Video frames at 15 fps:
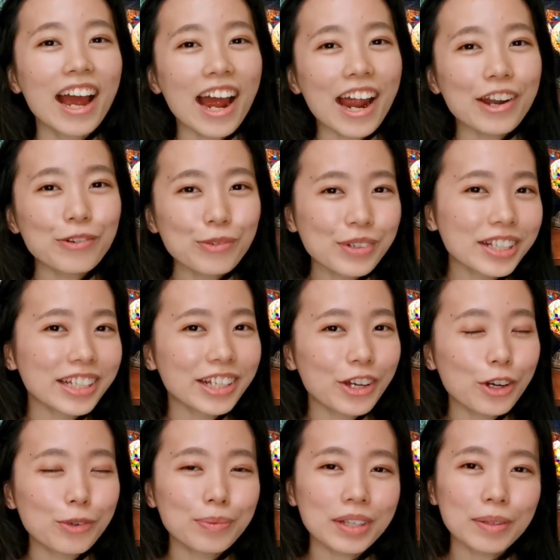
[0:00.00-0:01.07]
I really
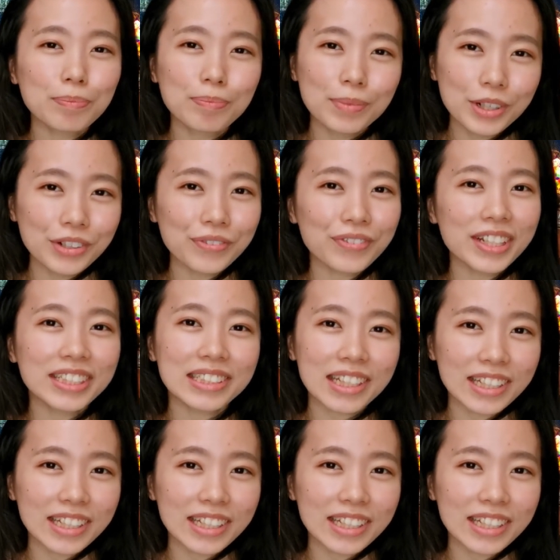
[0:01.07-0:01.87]
hope it motivates